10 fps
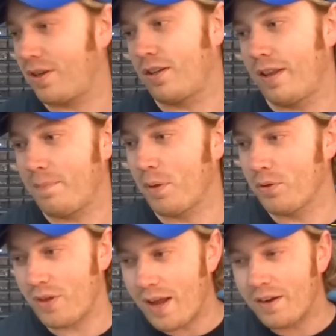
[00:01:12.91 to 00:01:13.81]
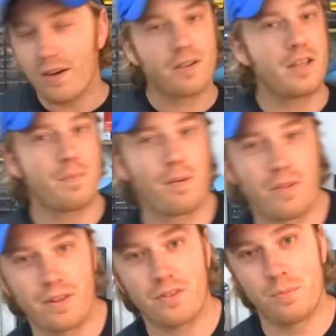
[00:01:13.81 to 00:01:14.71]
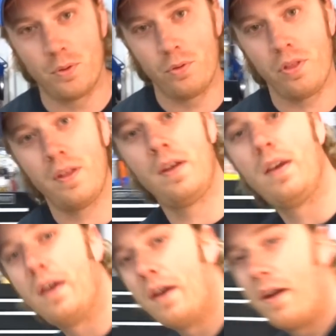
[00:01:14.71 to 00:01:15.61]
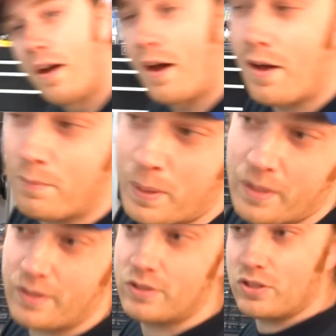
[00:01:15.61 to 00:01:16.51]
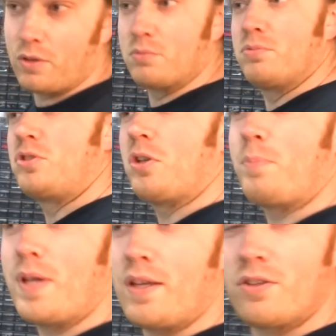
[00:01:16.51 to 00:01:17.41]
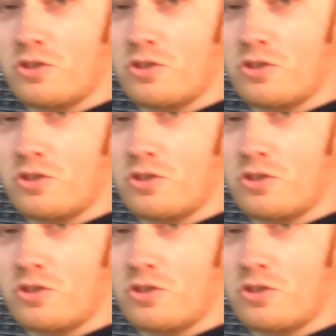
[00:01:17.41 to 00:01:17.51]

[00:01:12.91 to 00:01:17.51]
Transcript: gonna clamp those on there, keep everything smooth. Um, so should be,